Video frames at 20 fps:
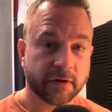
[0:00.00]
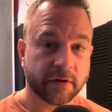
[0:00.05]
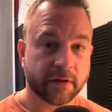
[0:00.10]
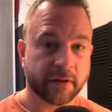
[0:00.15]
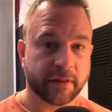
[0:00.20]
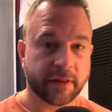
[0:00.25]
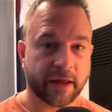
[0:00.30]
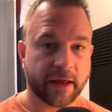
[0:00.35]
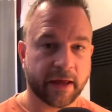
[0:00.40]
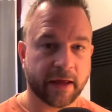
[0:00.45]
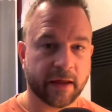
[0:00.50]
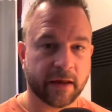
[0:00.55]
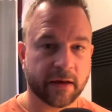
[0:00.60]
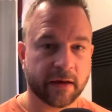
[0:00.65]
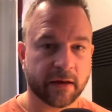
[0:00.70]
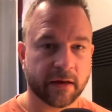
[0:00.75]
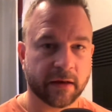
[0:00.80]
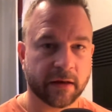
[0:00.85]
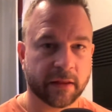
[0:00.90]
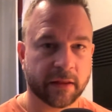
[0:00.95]

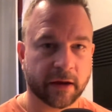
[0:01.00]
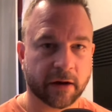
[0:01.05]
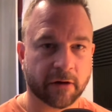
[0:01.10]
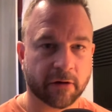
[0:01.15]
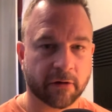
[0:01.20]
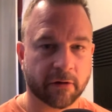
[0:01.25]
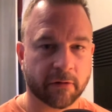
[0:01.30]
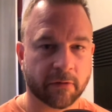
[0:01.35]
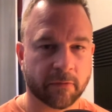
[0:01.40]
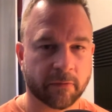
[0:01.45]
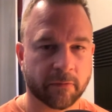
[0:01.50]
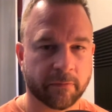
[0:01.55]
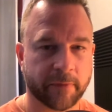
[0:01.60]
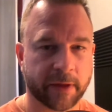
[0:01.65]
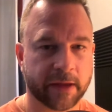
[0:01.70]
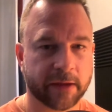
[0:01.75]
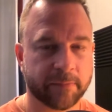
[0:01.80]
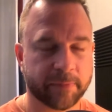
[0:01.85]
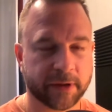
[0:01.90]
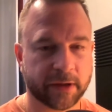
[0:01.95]
then there
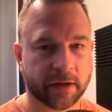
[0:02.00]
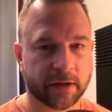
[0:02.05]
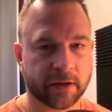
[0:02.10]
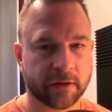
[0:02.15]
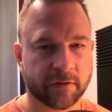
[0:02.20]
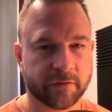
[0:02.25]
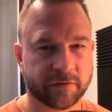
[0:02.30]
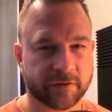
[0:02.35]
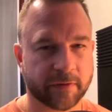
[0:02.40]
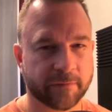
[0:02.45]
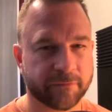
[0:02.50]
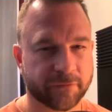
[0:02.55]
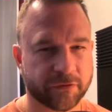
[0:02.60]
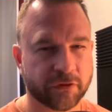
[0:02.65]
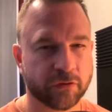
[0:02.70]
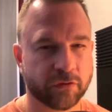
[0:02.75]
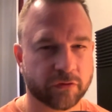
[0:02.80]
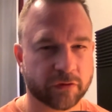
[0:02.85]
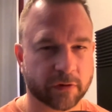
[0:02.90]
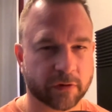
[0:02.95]
may be some
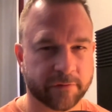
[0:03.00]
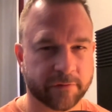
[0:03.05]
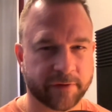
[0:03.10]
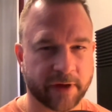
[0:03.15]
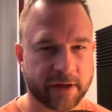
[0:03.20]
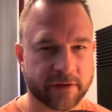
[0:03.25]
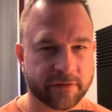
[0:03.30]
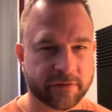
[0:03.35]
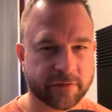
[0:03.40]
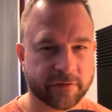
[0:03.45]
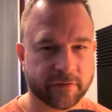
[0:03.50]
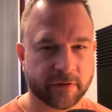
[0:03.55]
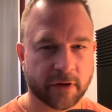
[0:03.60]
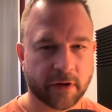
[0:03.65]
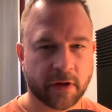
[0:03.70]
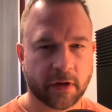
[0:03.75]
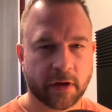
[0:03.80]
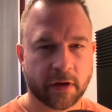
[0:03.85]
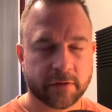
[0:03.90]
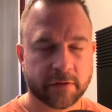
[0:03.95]
future events
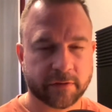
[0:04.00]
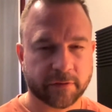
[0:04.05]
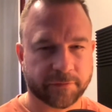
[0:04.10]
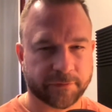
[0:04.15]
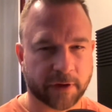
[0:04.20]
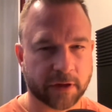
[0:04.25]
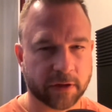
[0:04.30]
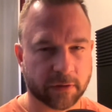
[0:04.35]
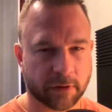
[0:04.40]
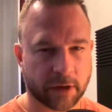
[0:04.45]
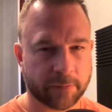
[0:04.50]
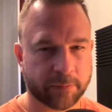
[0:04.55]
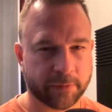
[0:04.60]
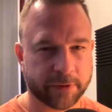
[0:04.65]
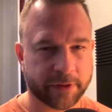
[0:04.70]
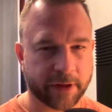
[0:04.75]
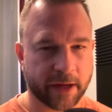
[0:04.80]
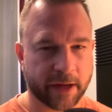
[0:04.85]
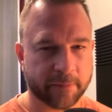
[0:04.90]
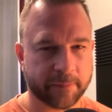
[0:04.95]
to follow up
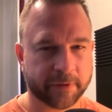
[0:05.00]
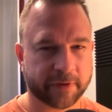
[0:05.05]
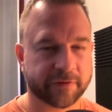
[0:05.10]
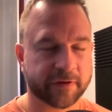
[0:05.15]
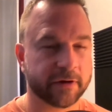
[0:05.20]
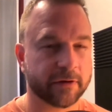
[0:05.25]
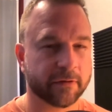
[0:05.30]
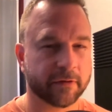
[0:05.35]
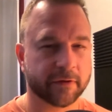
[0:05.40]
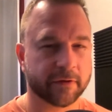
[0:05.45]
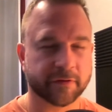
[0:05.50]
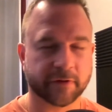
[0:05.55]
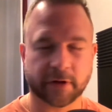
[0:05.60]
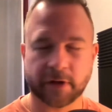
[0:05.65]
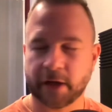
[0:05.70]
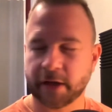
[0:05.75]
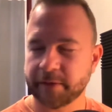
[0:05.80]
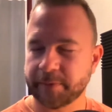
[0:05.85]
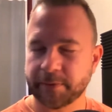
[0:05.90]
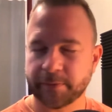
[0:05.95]
with that, because I know there's a
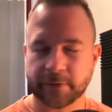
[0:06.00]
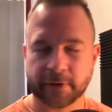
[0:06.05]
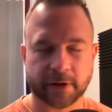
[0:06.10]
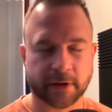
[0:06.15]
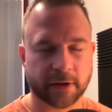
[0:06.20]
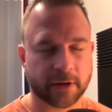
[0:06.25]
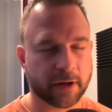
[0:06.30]
lot of people got a